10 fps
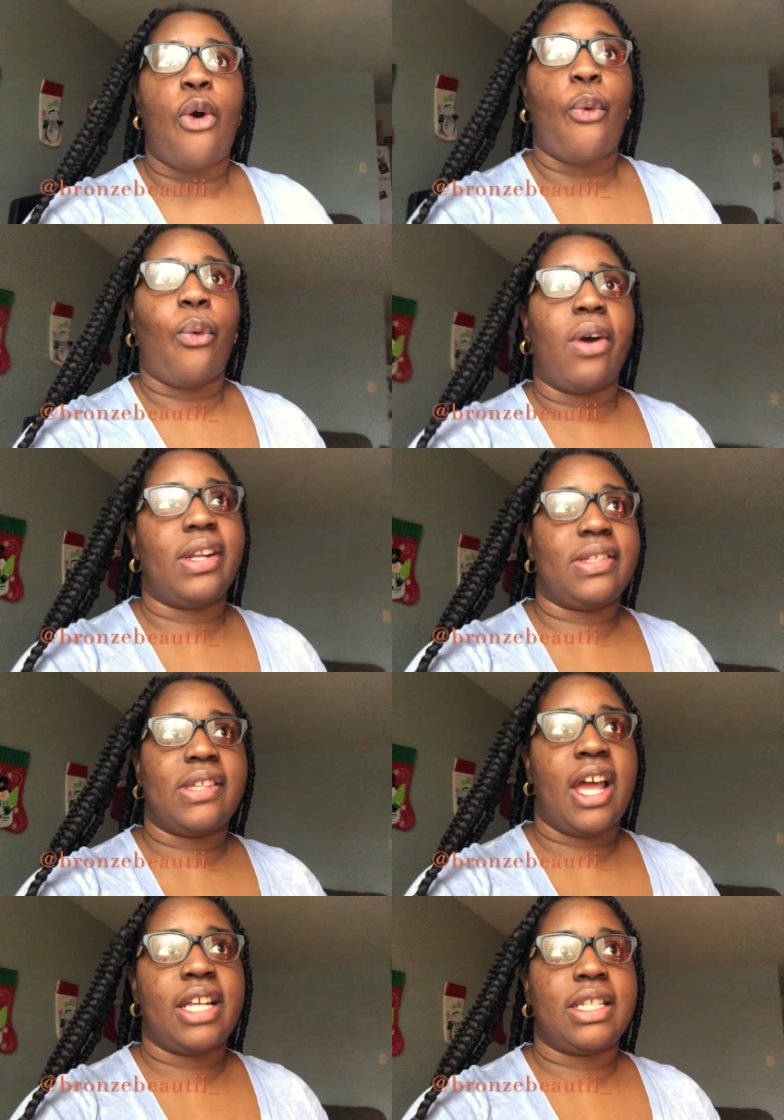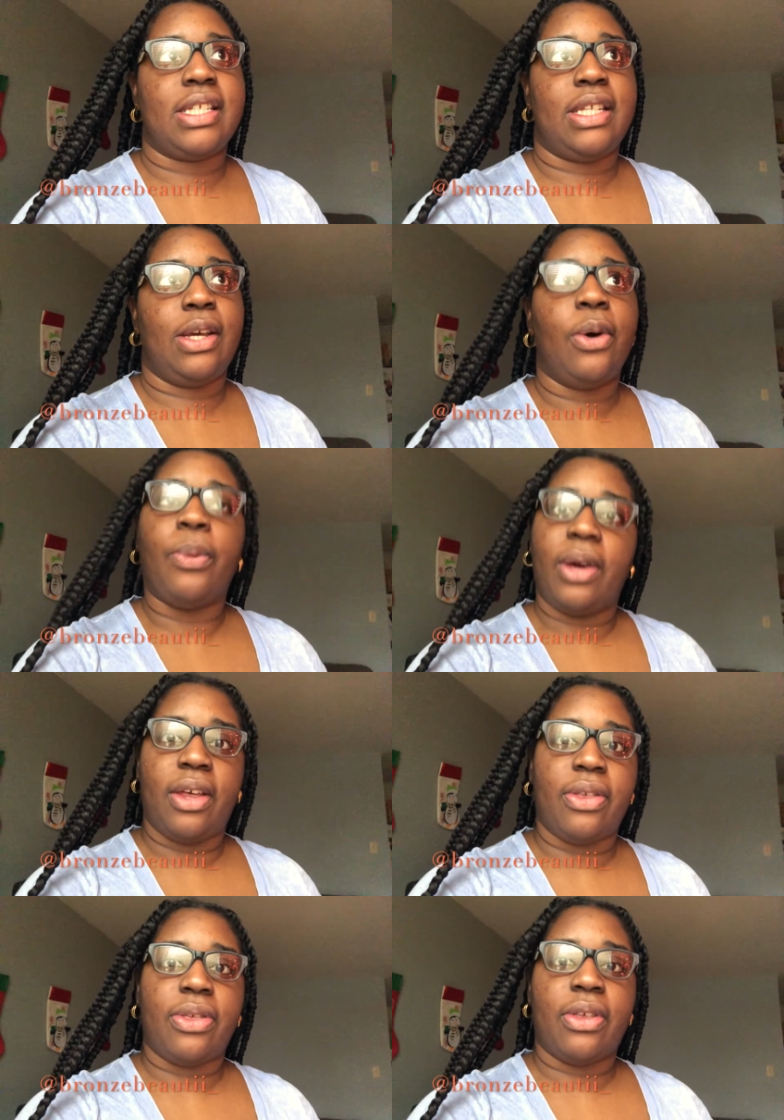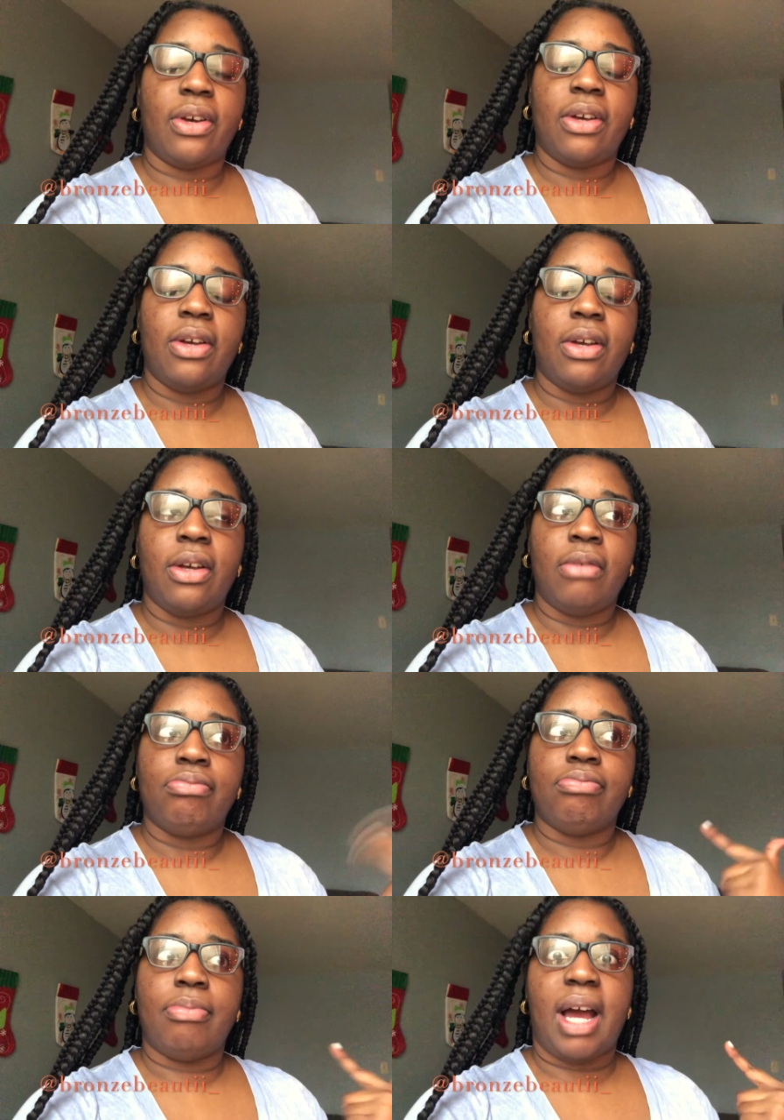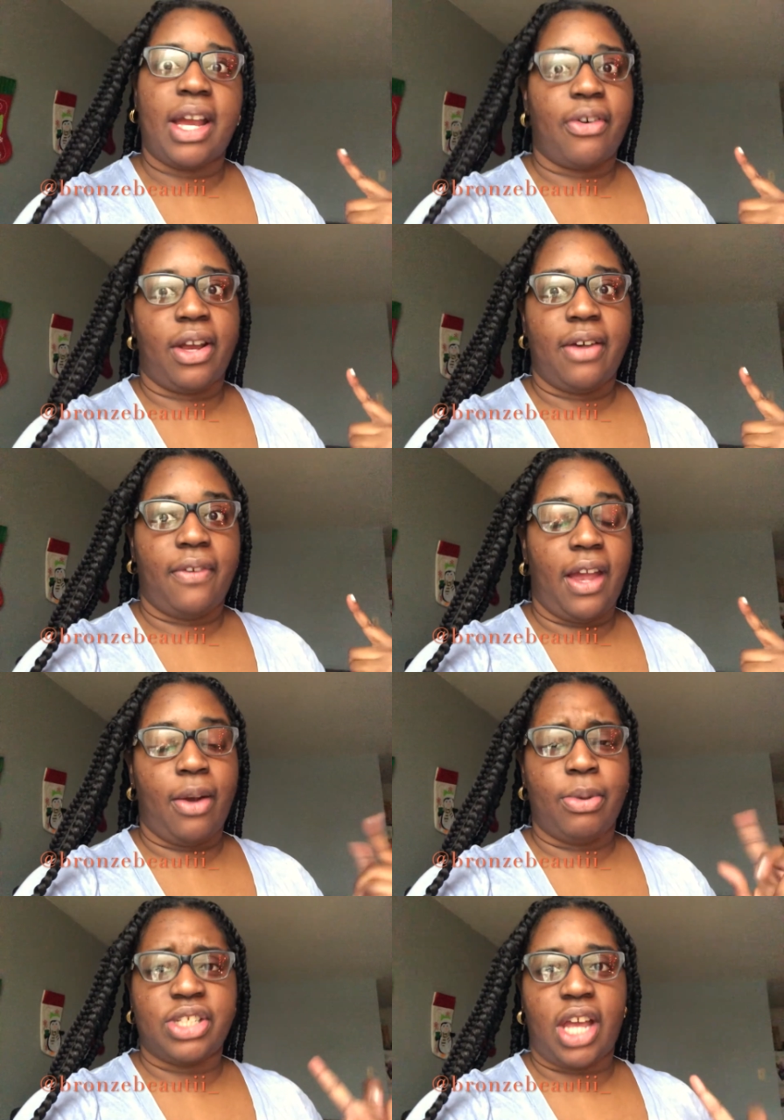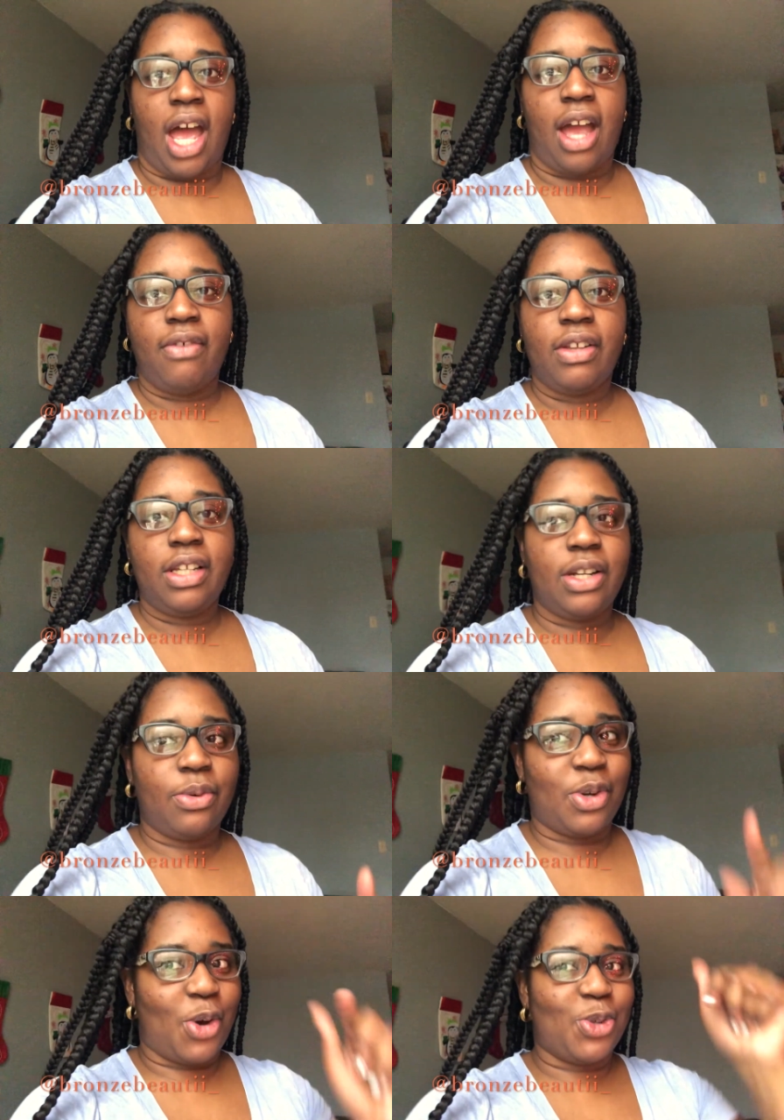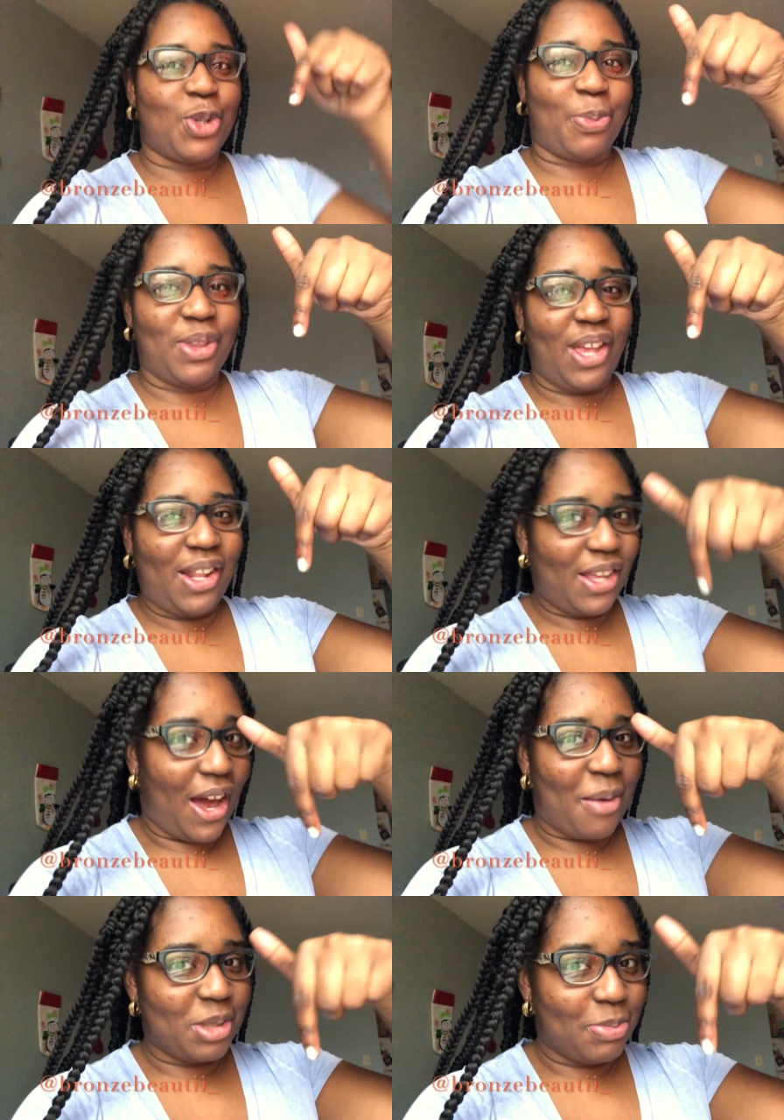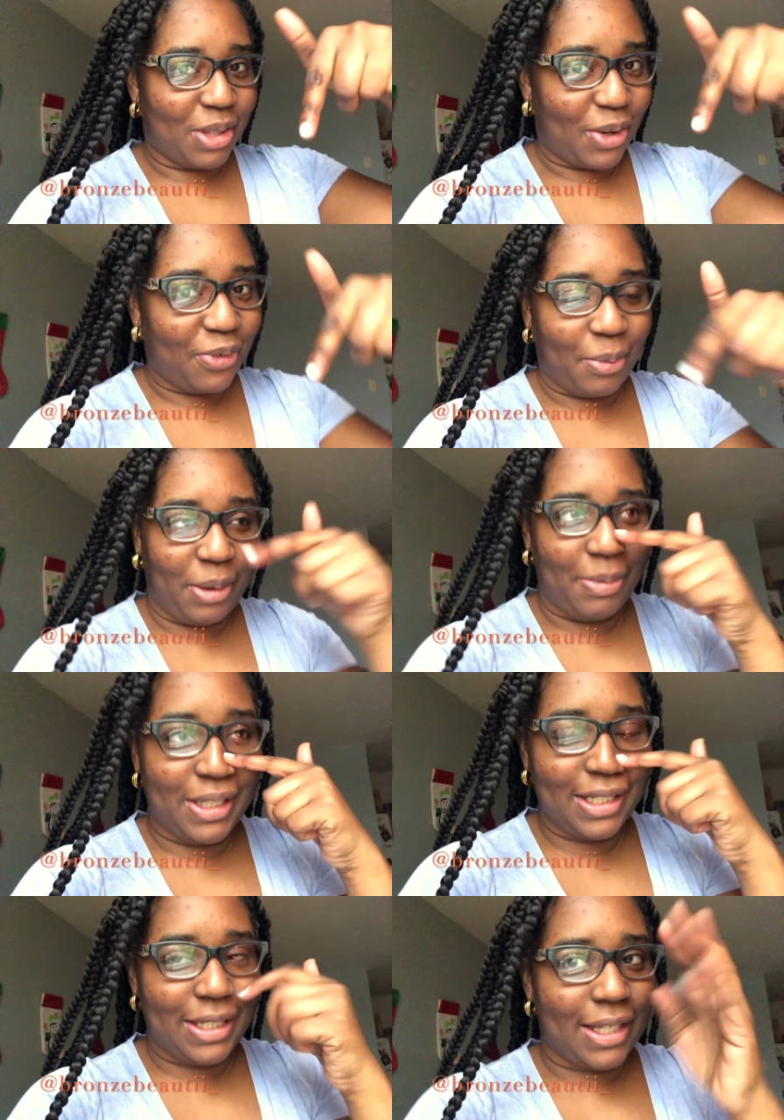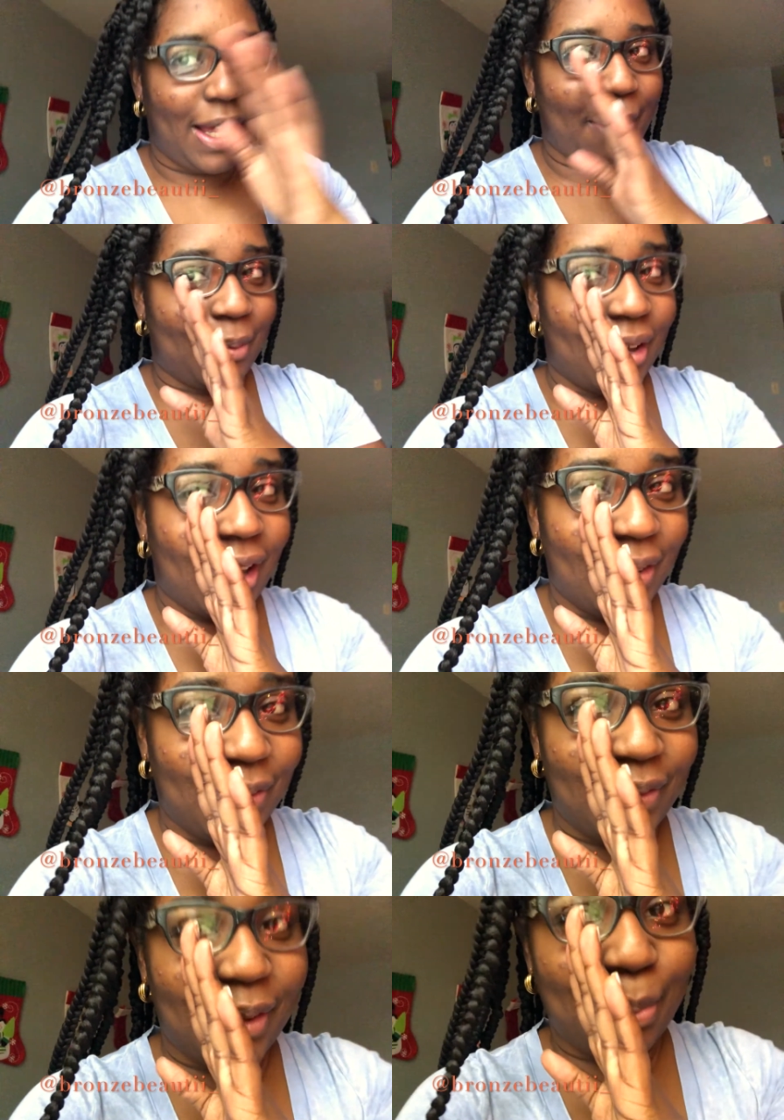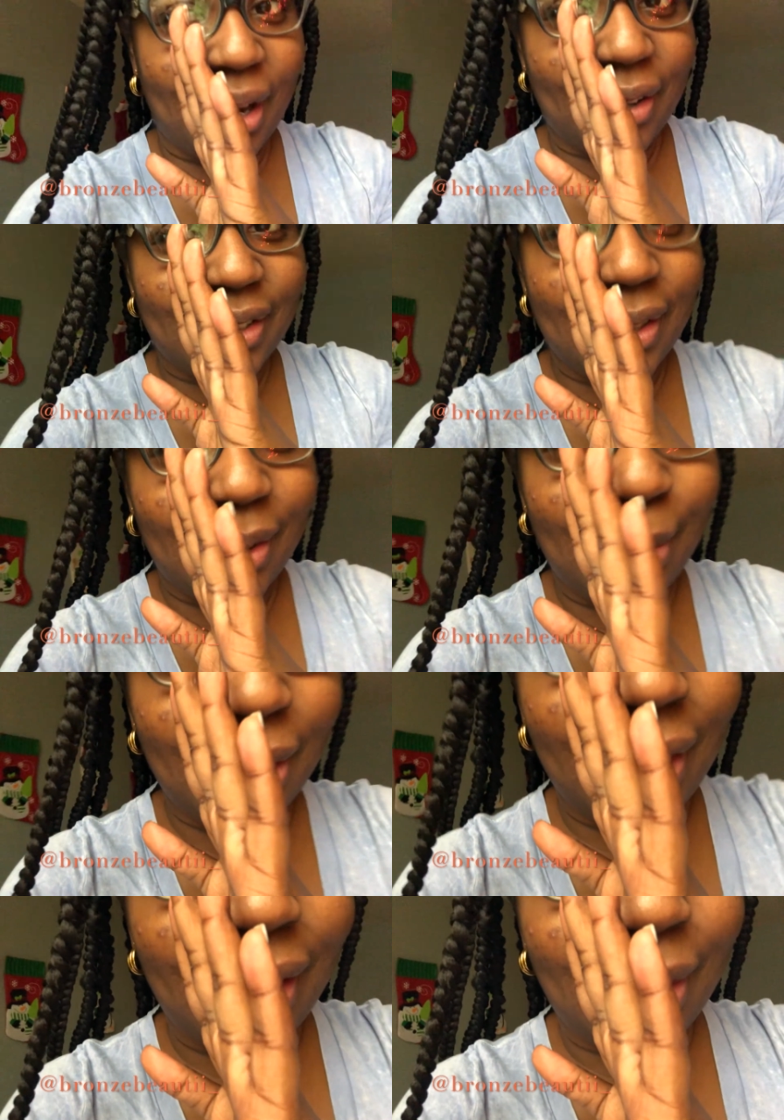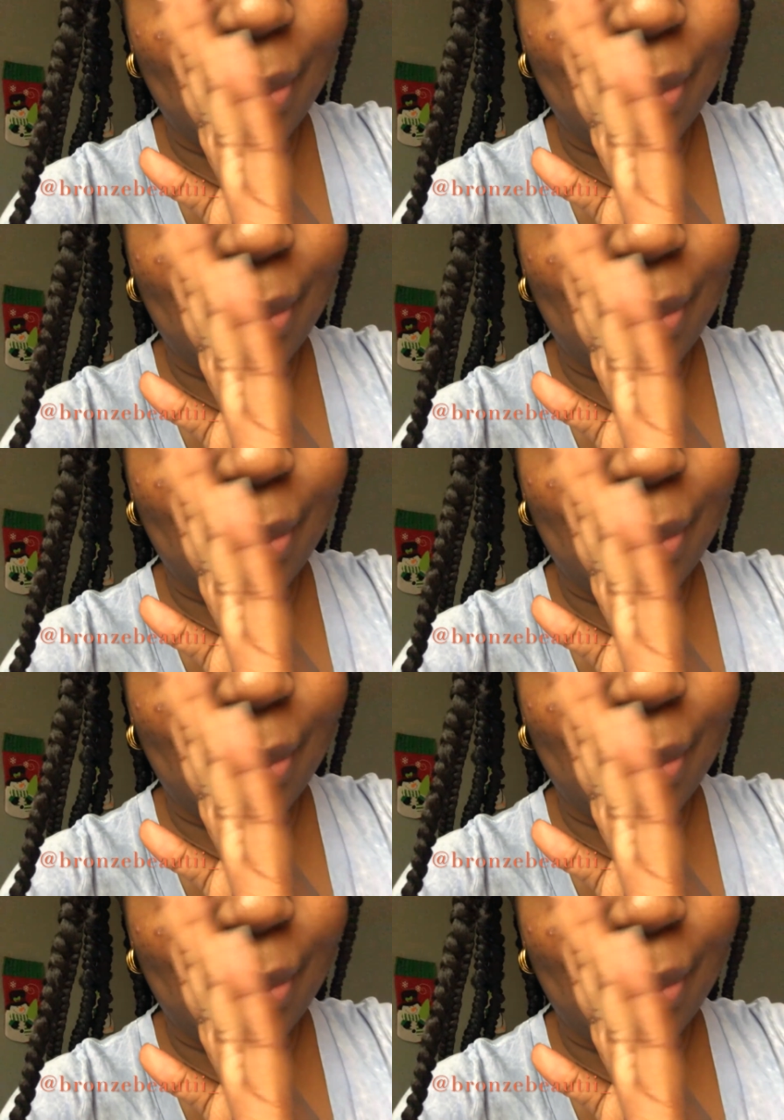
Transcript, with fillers: What it's like to deal with my grade of hair, which I really don't know, so put that in the comments below for me, please. I'm kind of embarrassed about that,